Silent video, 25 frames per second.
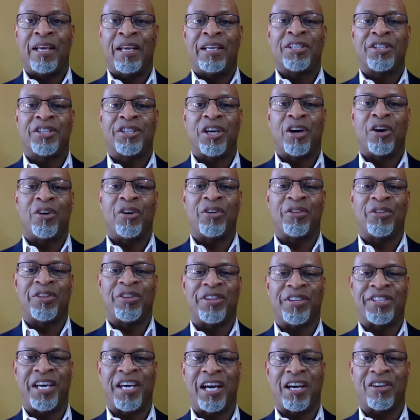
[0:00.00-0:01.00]
So the
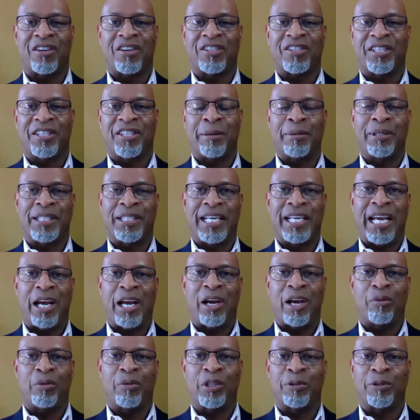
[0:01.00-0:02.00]
Tucker Cemetery
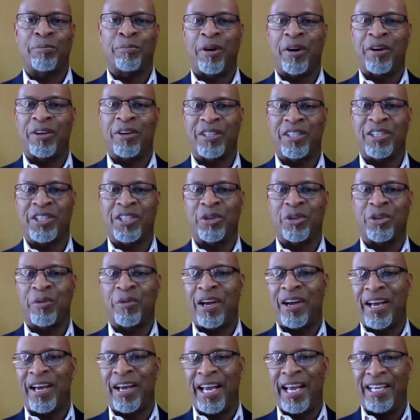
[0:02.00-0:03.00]
was purchased
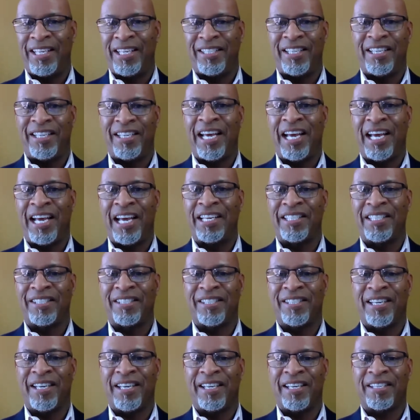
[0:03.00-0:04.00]
around eighteen
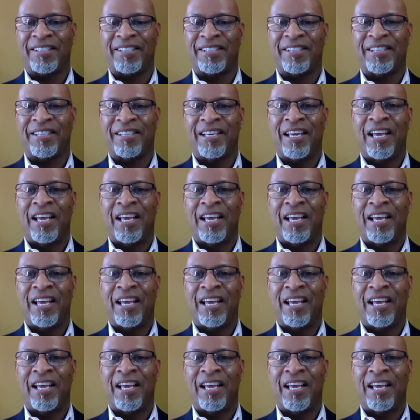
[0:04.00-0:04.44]
ninety-six